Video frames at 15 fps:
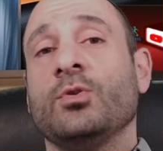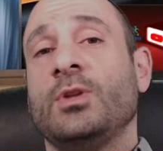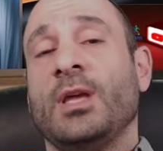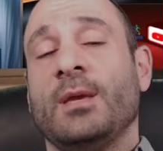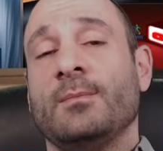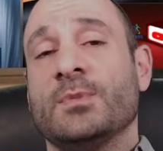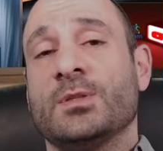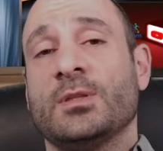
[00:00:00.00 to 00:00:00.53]

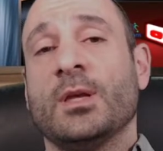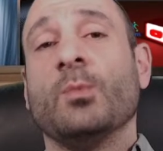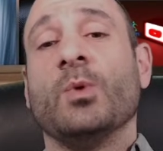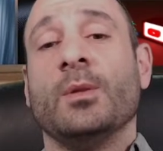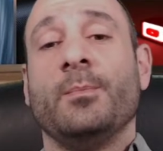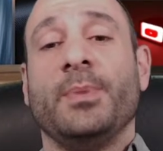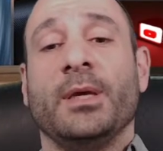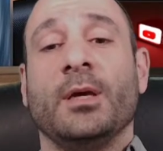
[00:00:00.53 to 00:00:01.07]
teams, there
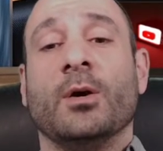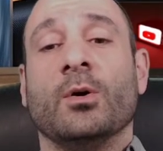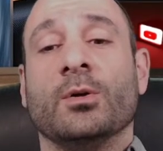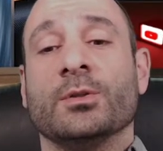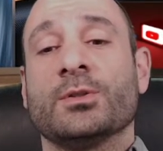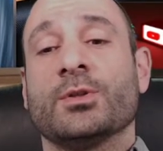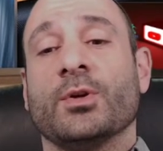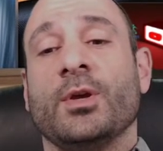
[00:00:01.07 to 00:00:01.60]
will be
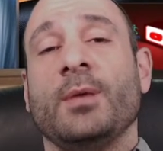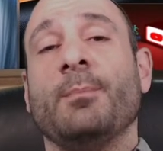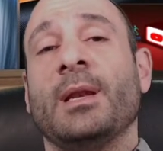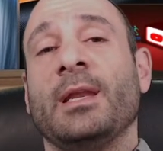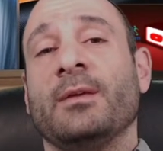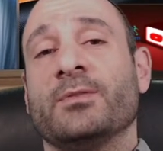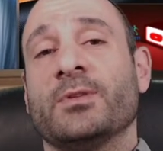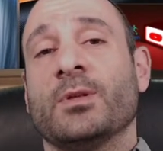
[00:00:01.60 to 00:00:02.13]
goals. So he
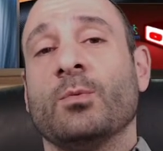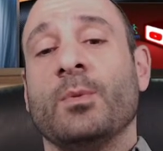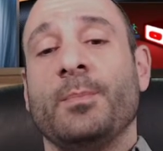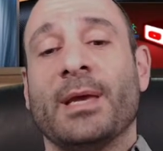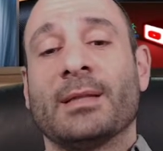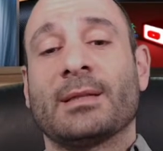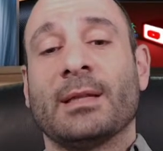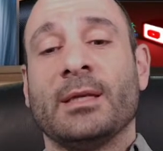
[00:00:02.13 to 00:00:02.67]
believes there will
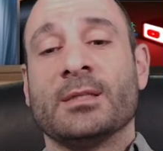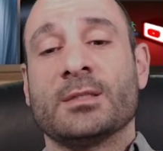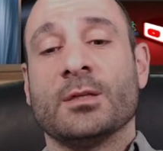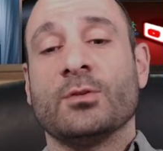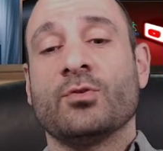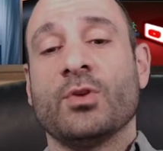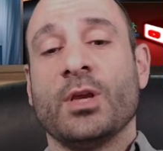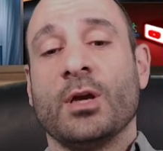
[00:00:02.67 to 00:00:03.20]
be at least
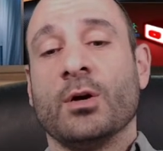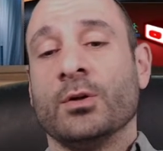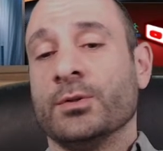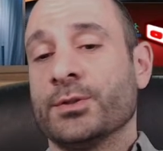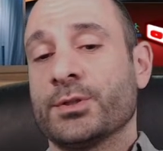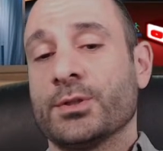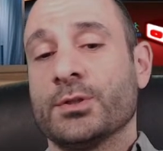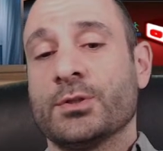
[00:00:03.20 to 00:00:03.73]
3
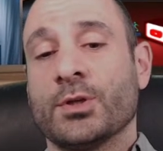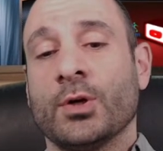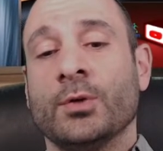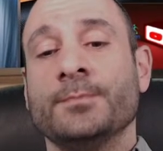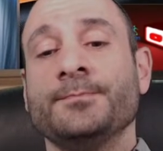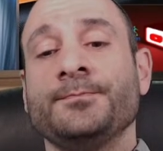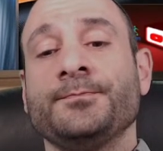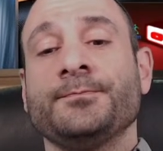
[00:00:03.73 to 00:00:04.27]
goals.
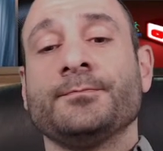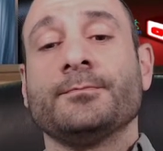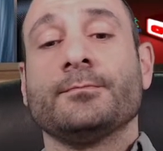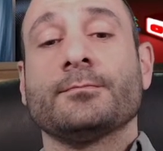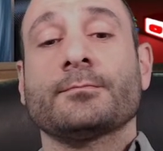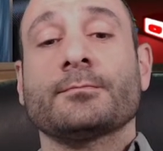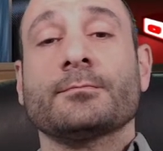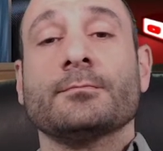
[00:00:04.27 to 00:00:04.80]
So
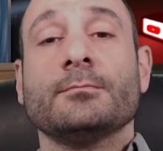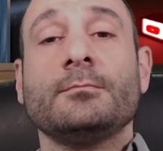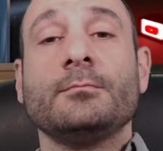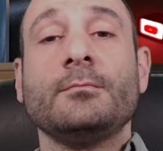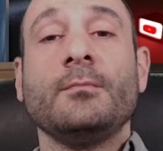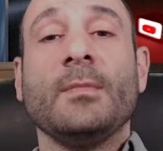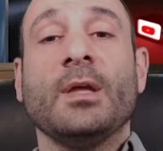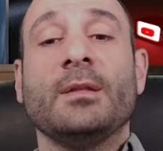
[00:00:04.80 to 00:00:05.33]

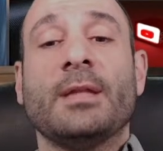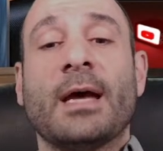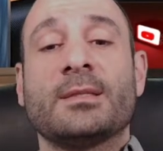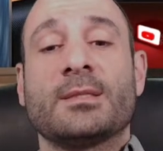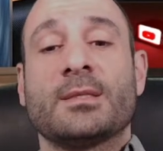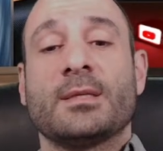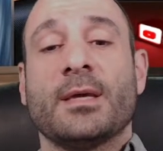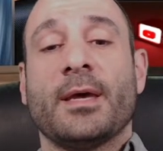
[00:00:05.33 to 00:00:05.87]

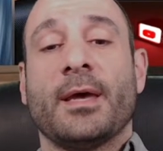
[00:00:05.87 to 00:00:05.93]
that's